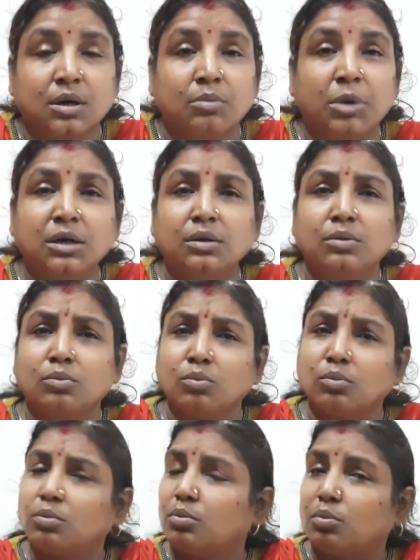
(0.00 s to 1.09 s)
But
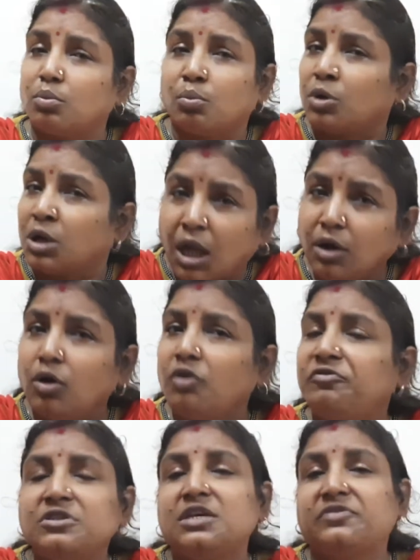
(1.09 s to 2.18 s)
none of
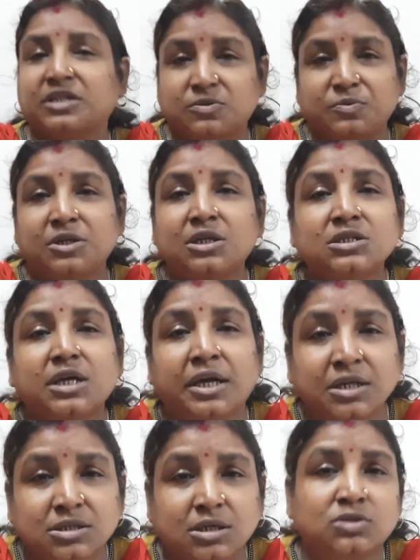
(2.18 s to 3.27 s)
us have experienced
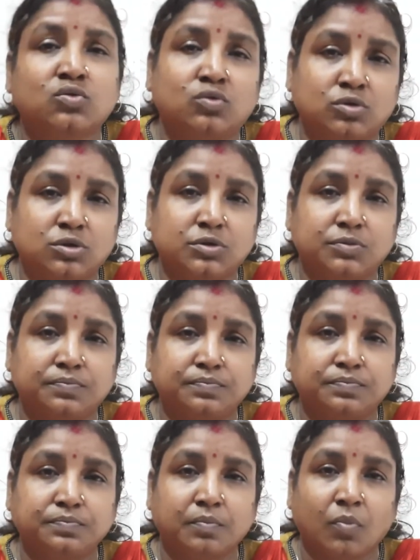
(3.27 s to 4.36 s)
any such ghost.
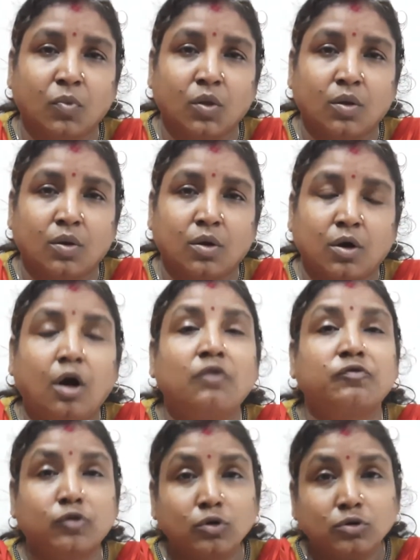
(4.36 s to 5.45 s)

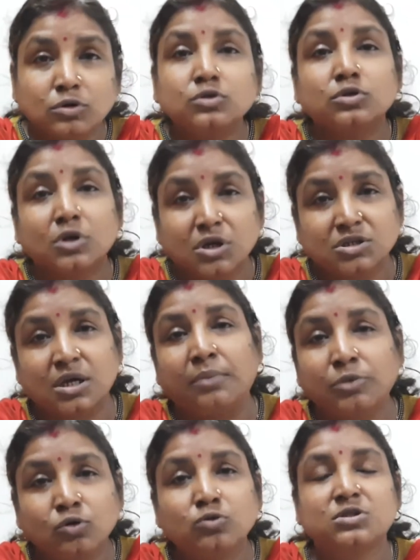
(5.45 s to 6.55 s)
Of course, some
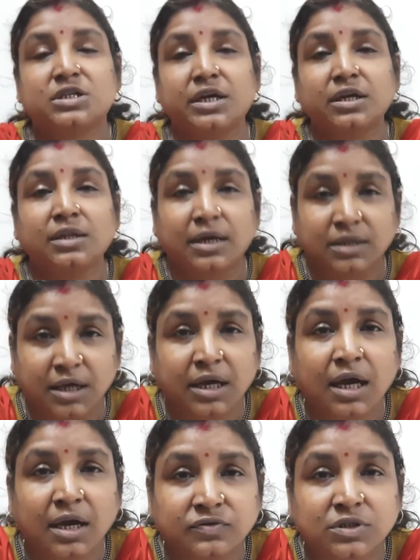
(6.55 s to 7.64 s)
do say that they
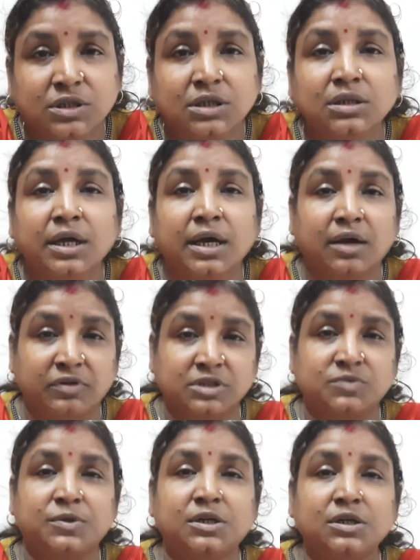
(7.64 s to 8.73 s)
have seen, they have
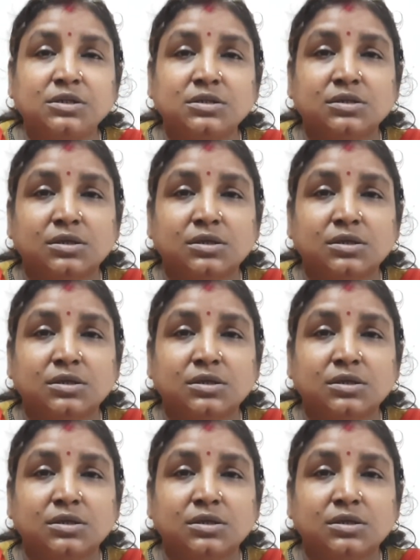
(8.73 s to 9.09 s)
experienced.